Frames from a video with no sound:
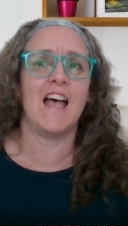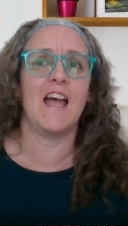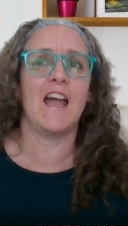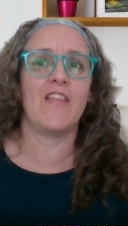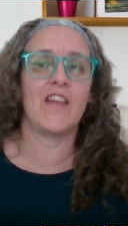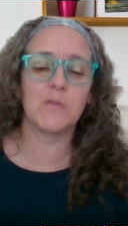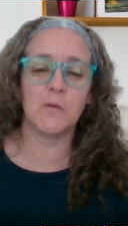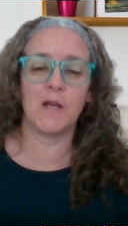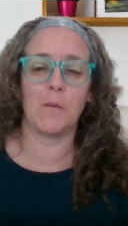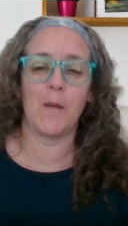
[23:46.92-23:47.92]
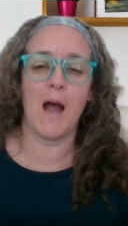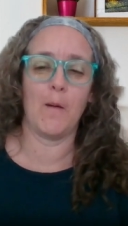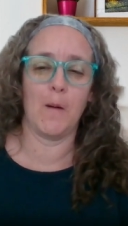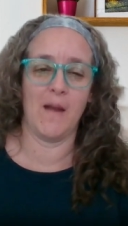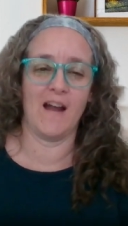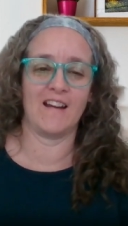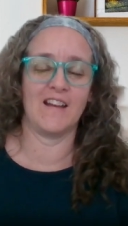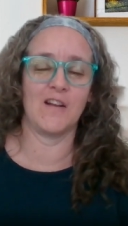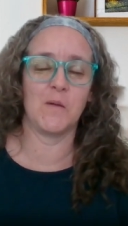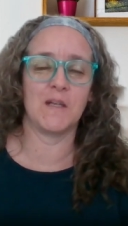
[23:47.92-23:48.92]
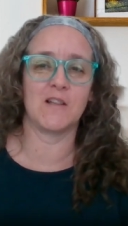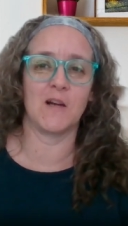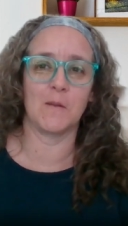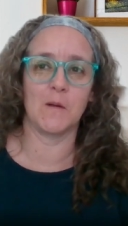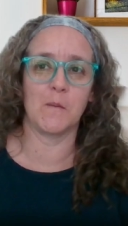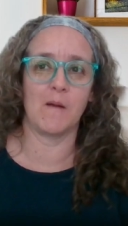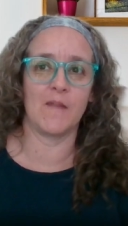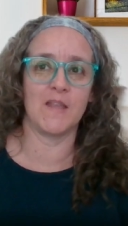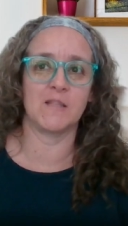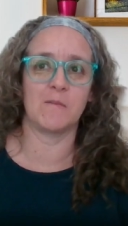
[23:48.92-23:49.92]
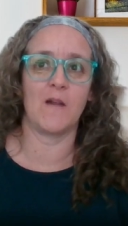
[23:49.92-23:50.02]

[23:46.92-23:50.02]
And that's where you get your power back. And I know we could talk a little bit about it, but I